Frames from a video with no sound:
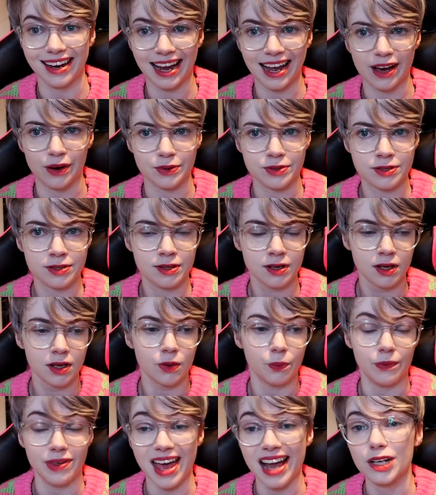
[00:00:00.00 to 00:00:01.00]
a house
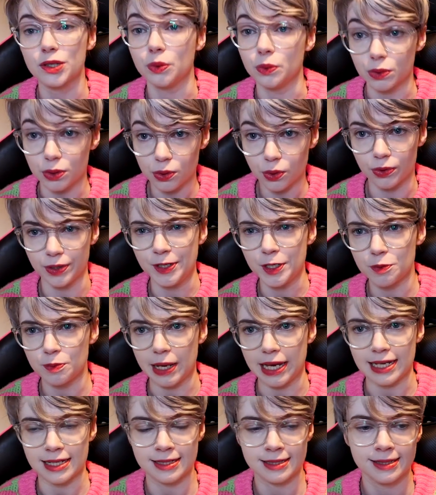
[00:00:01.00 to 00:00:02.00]
with actual storage
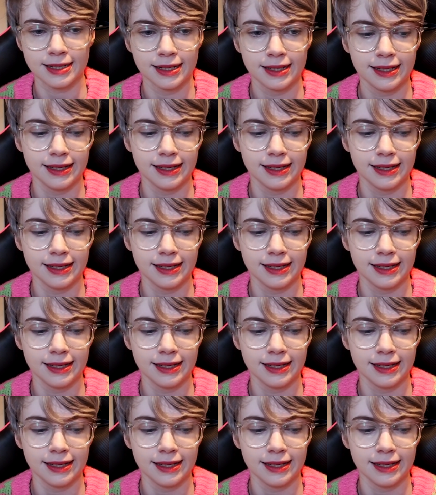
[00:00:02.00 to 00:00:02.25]
space